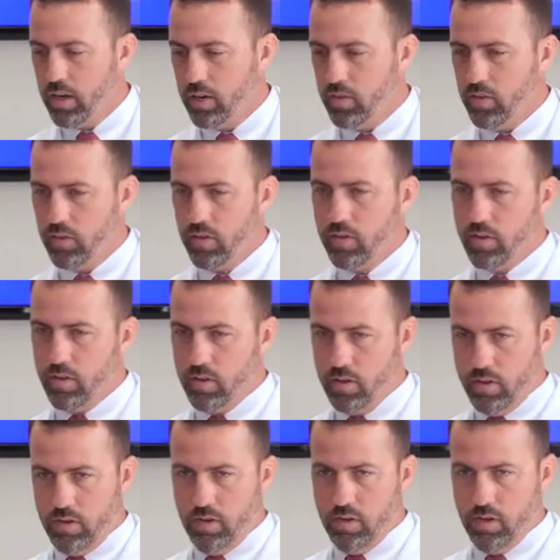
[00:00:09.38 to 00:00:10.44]
It's just,
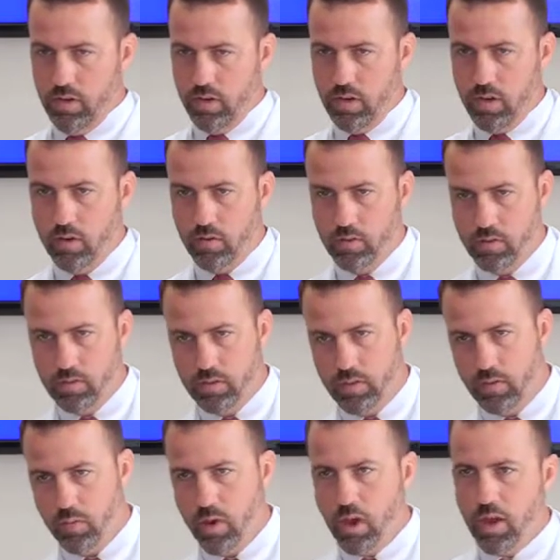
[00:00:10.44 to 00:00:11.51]
we
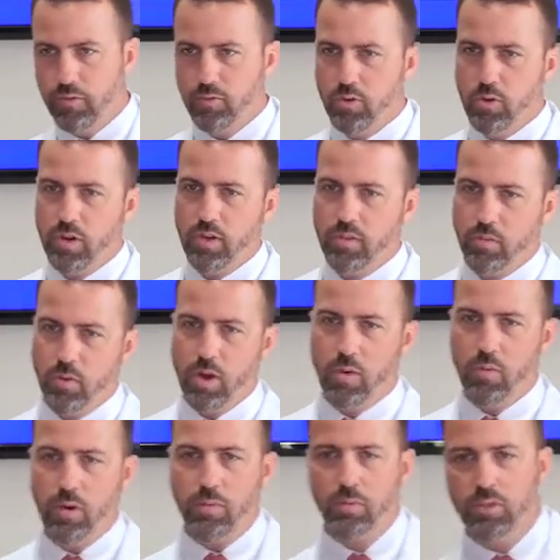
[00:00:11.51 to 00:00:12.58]
all have joints and we
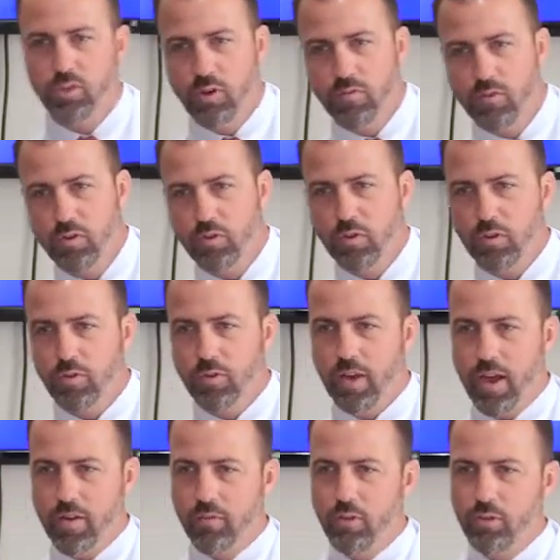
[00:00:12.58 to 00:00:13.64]
all want to preserve the joints we
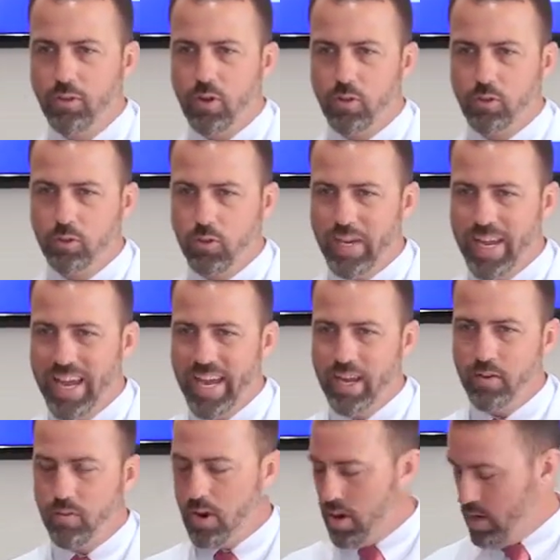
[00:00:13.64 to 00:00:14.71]
have for as long as we
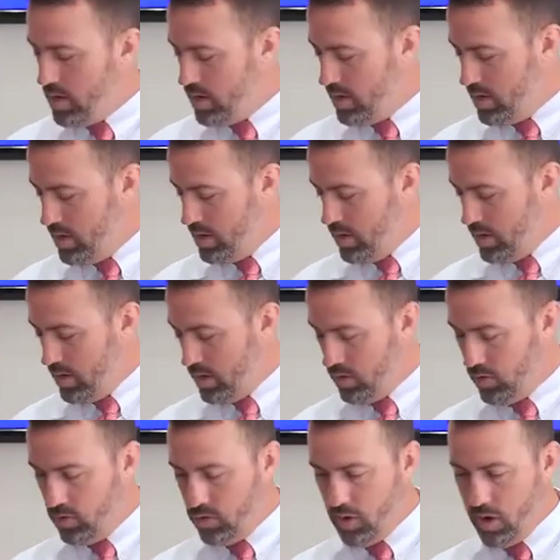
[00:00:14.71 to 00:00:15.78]
can, right?
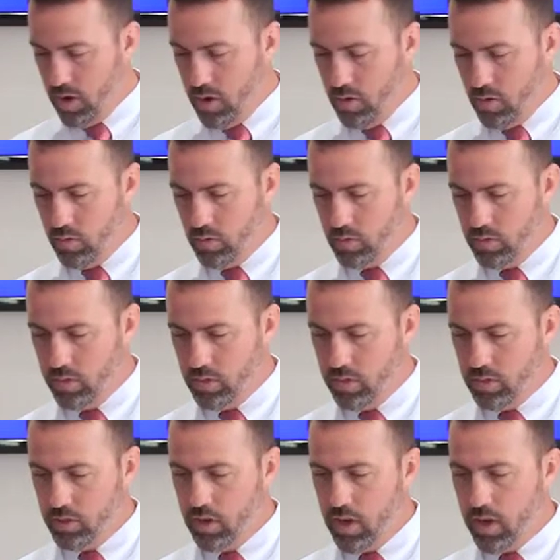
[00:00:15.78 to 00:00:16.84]
And so
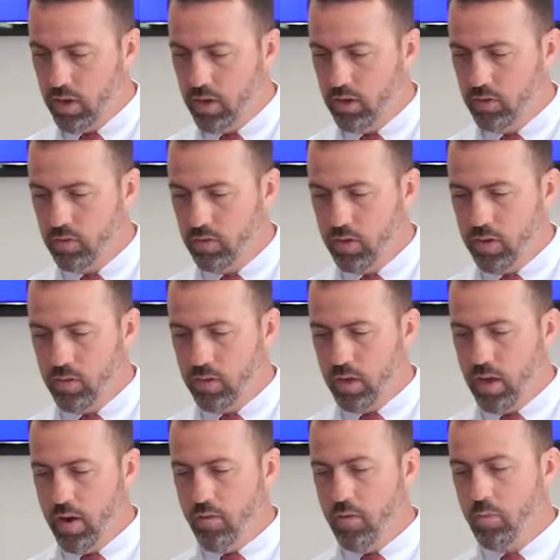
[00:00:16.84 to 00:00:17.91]
this talk is
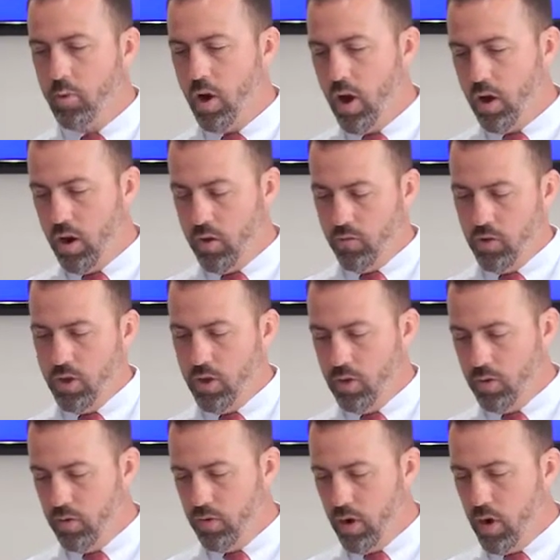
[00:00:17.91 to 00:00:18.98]
kind of a broad
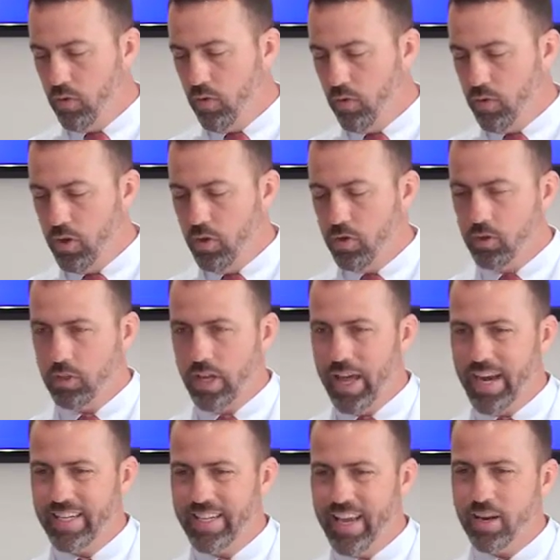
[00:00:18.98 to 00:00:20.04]
overview. There's a
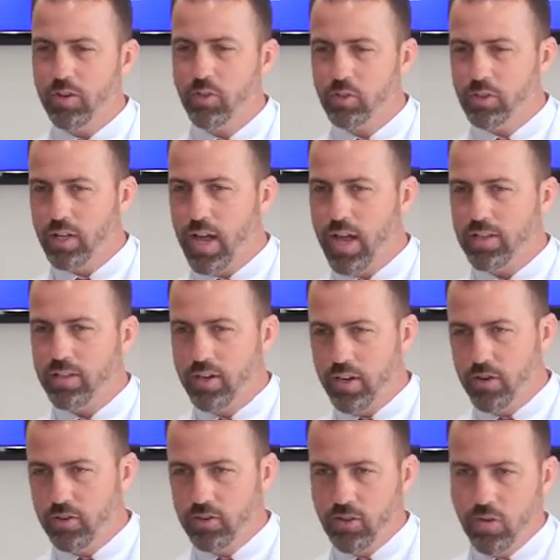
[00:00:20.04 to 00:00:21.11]
lot of technical slides in
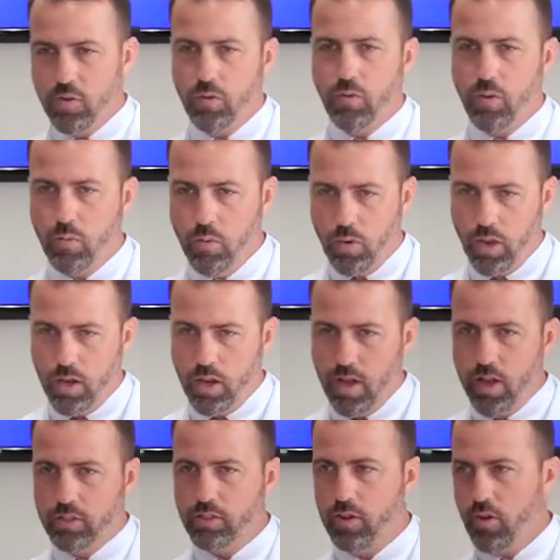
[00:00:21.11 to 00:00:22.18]
here, so I won't get
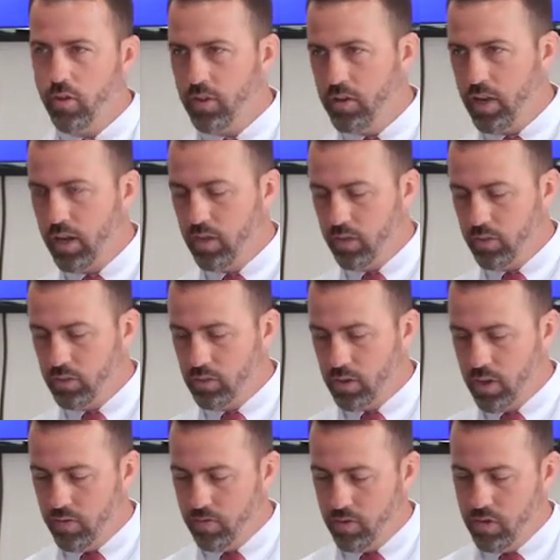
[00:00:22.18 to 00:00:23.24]
lost in all the technical
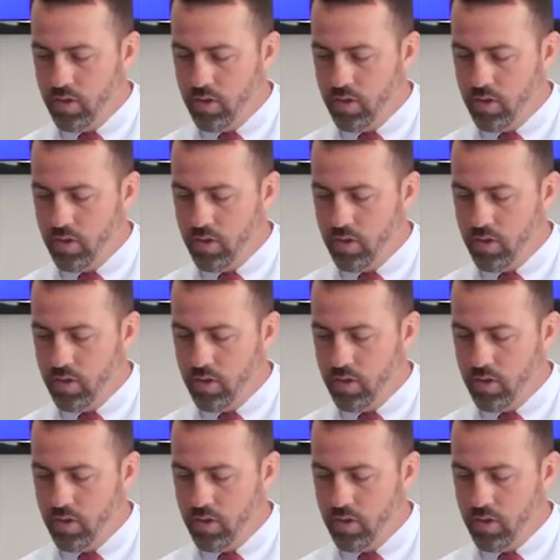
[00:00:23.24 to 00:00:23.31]
stuff.